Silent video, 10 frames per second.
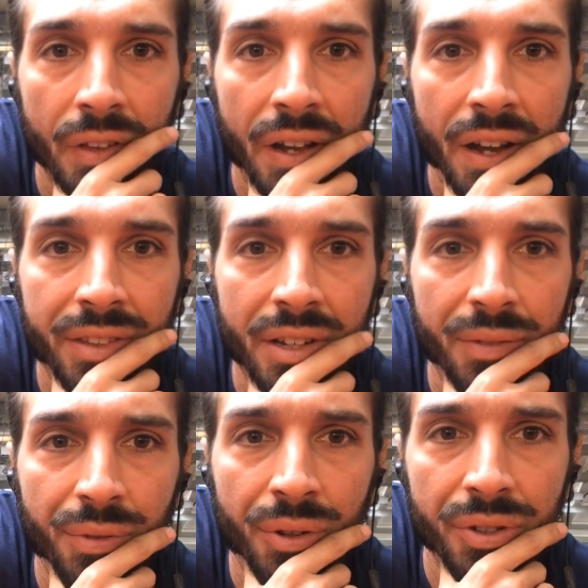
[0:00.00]
I did not
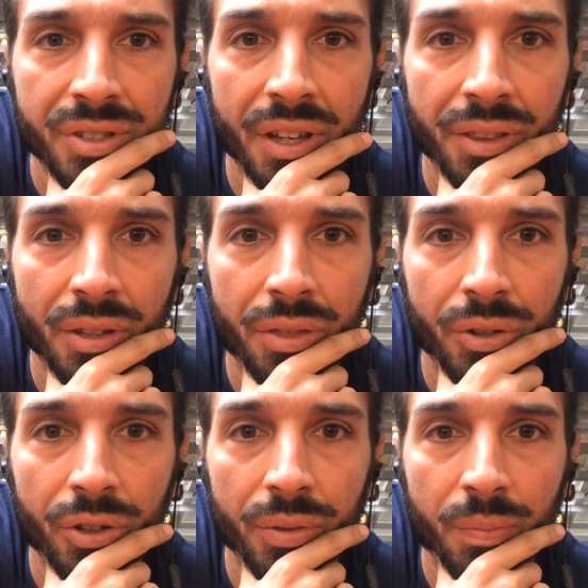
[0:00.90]
fully understand the
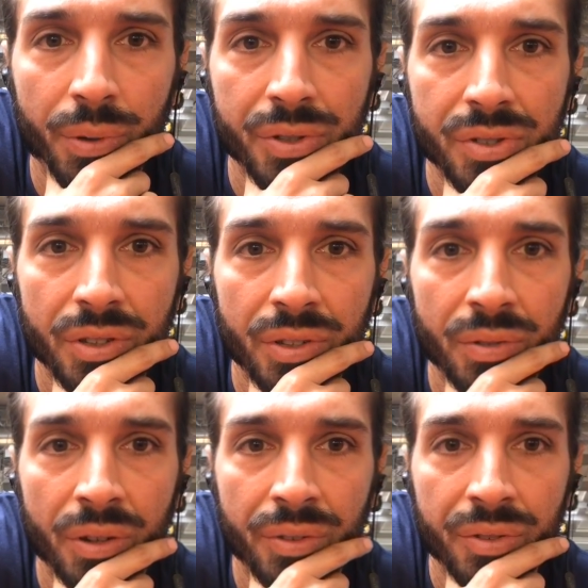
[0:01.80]
third person
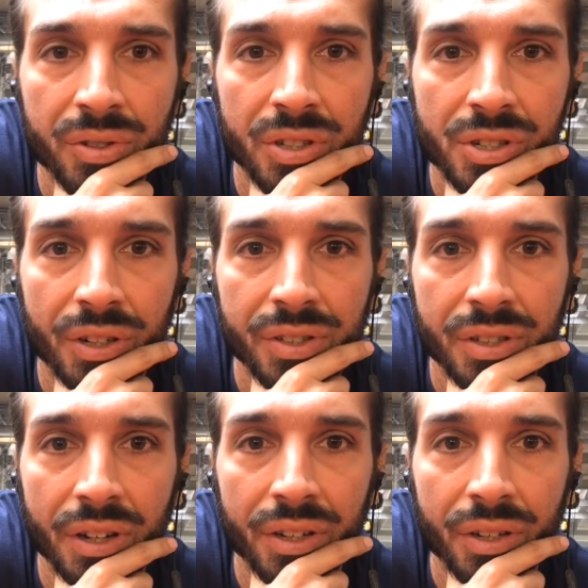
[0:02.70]
of the C share. It's
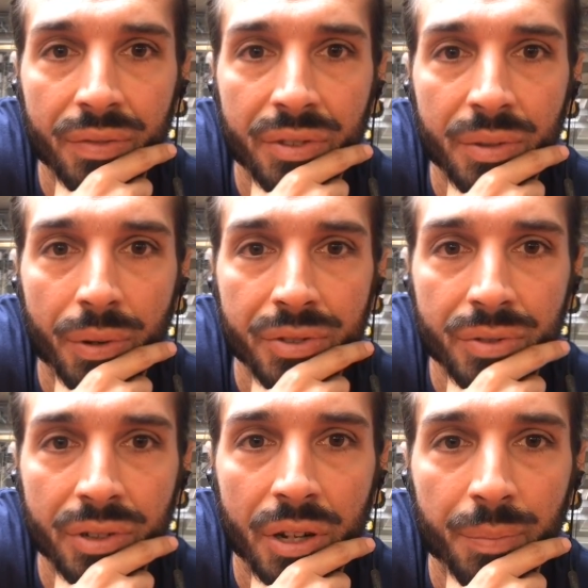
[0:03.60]
kind of
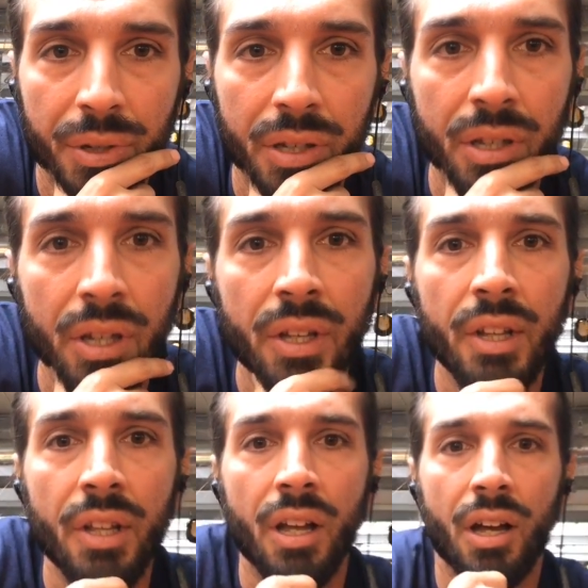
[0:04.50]
depository company.
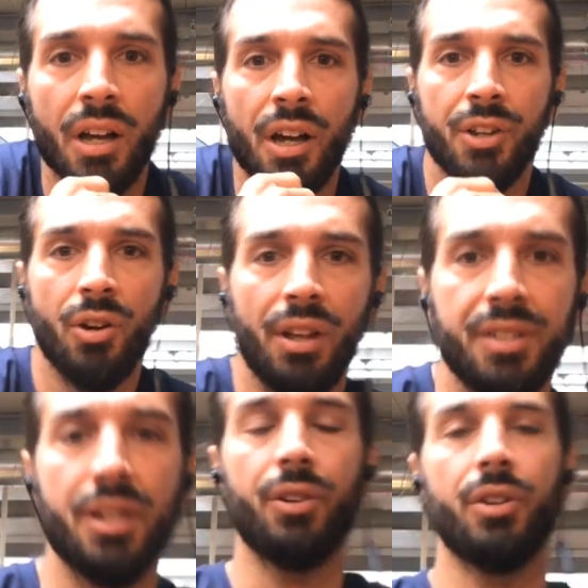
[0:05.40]
No,
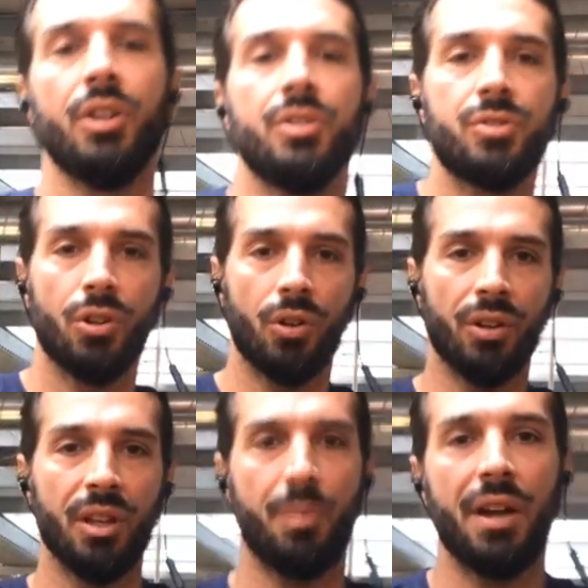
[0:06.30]
Alexander. So I'll
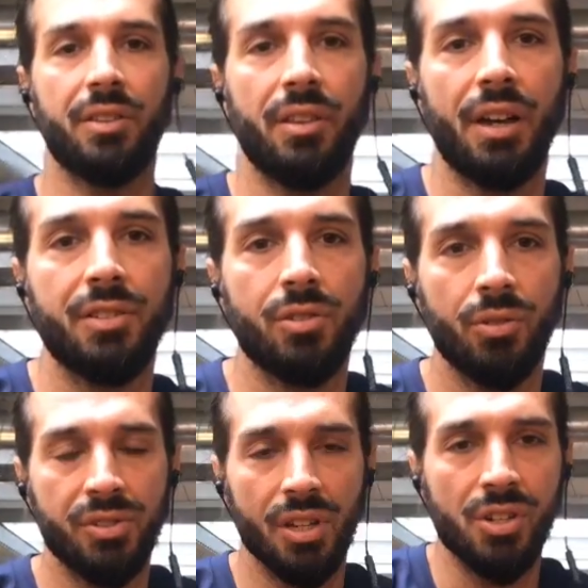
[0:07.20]
get back to that. So
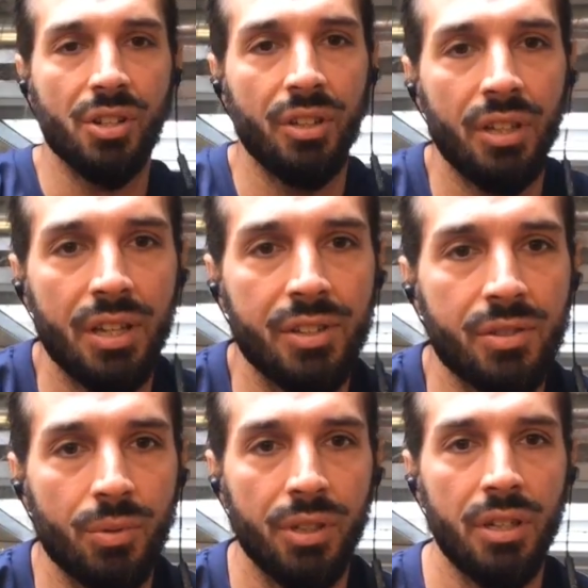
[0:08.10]
essentially, is
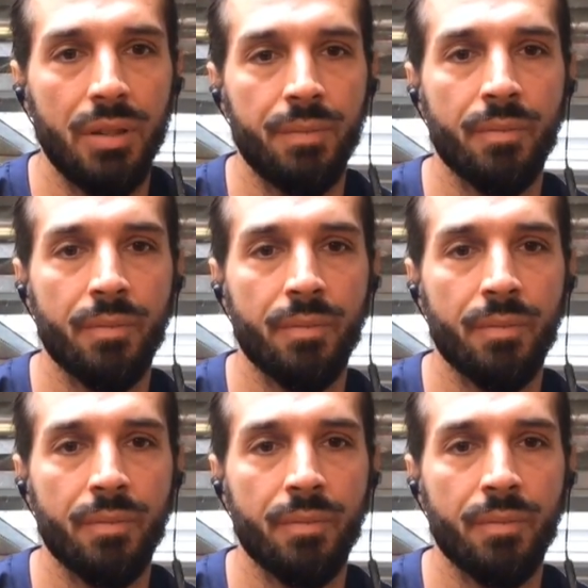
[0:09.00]
really